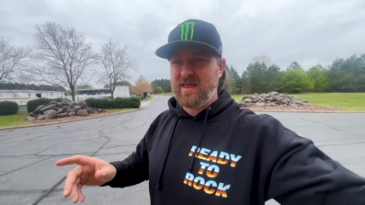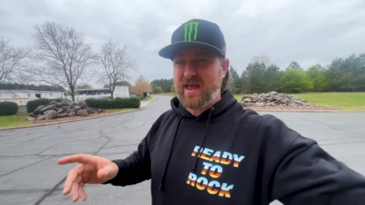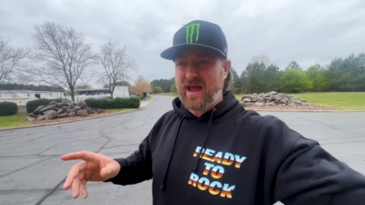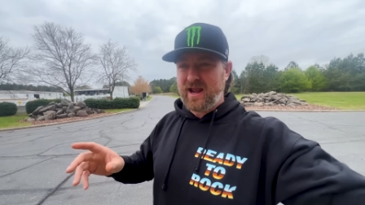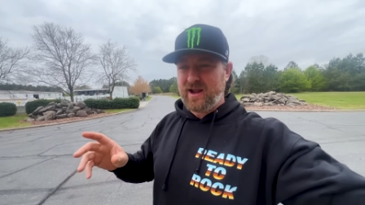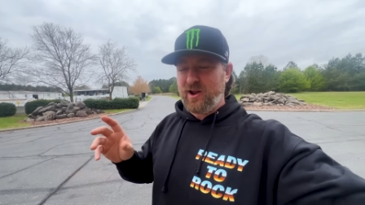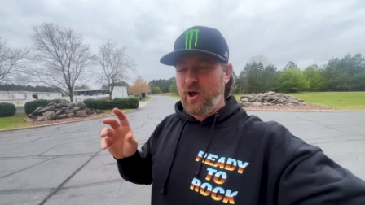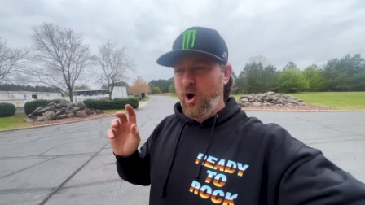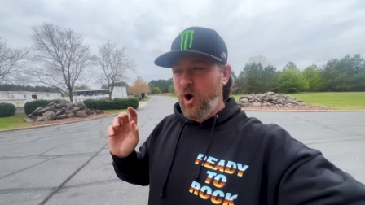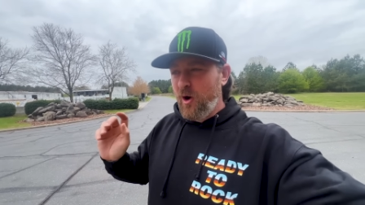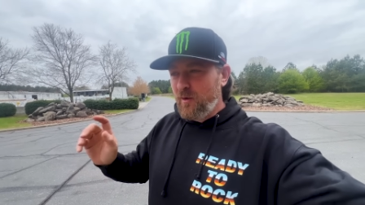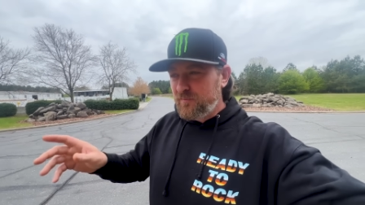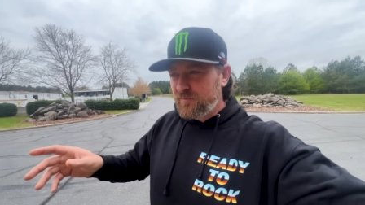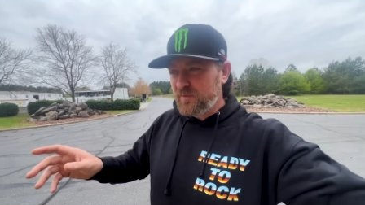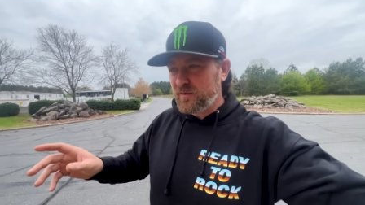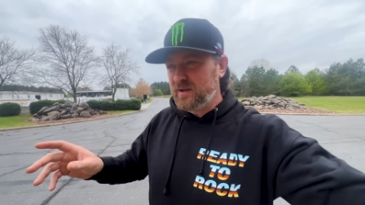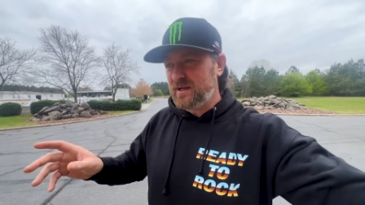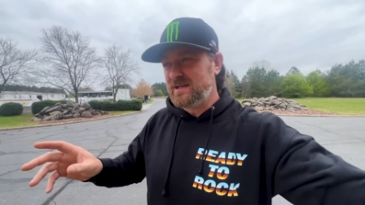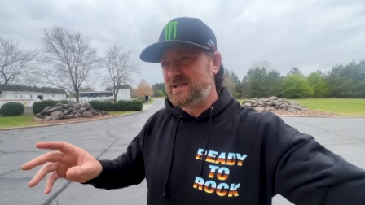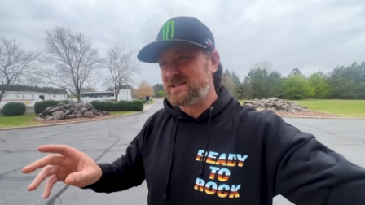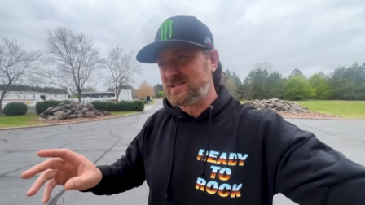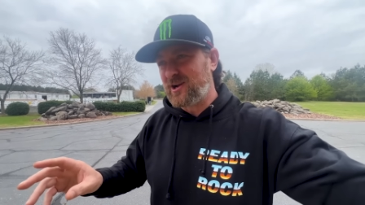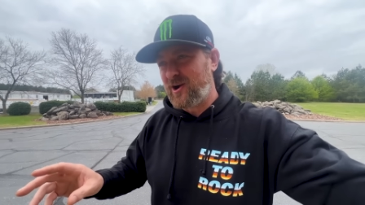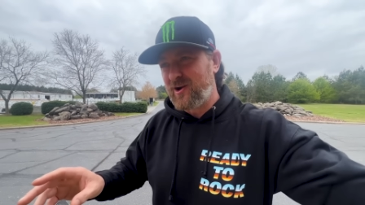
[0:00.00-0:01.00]
that
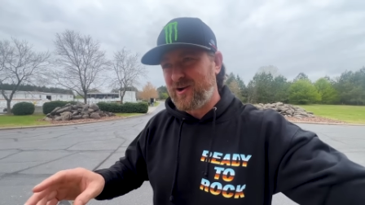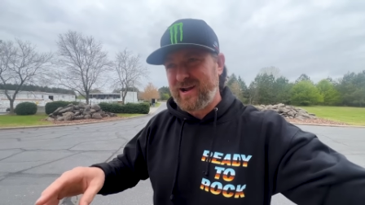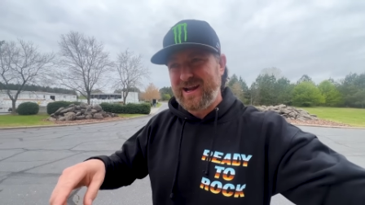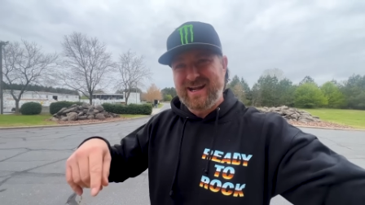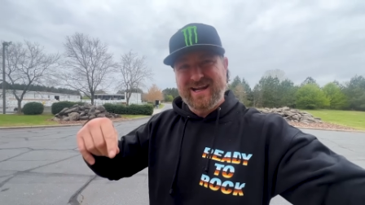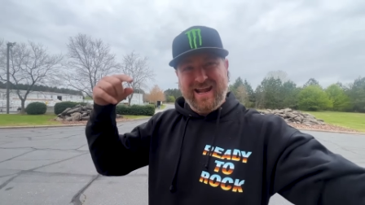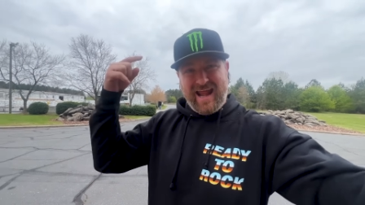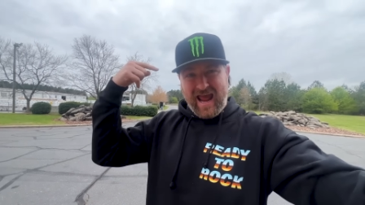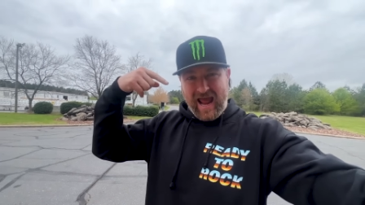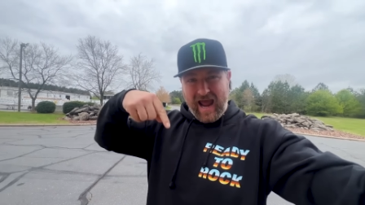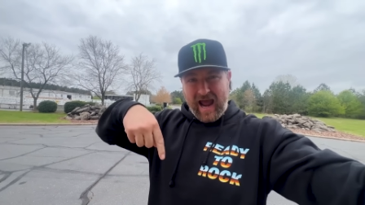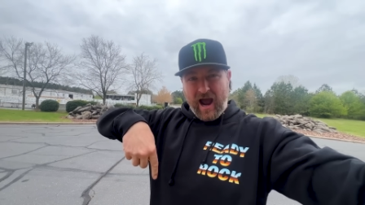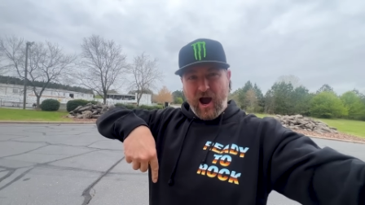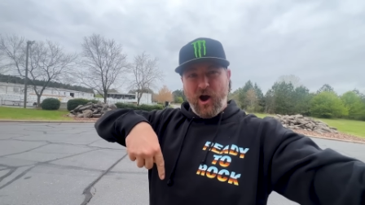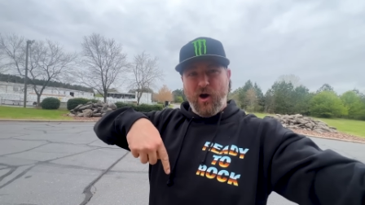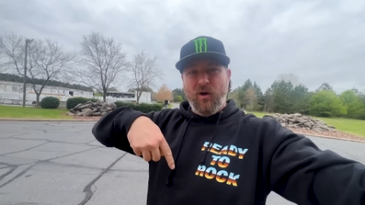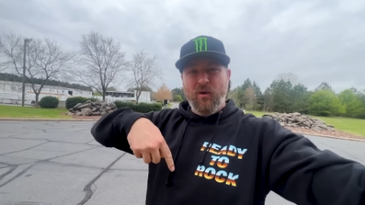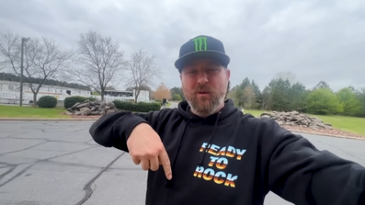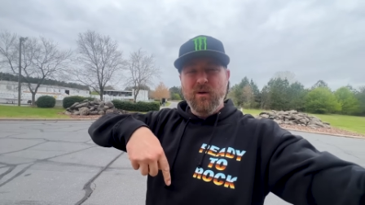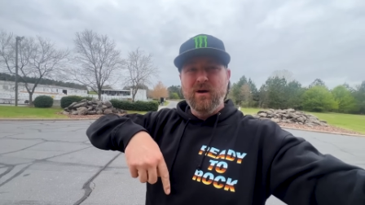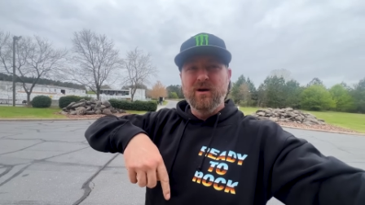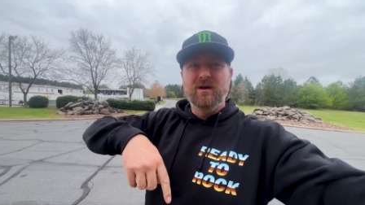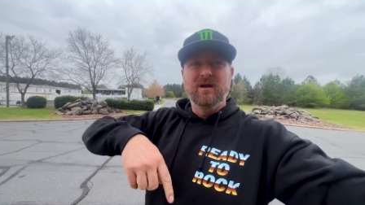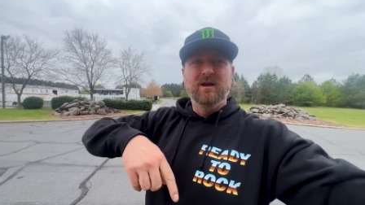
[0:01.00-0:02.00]
hopefully starting
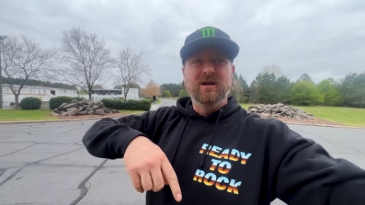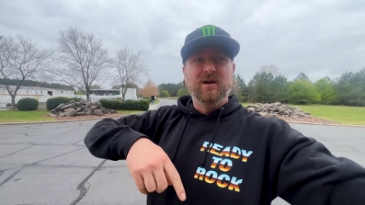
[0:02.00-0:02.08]
now,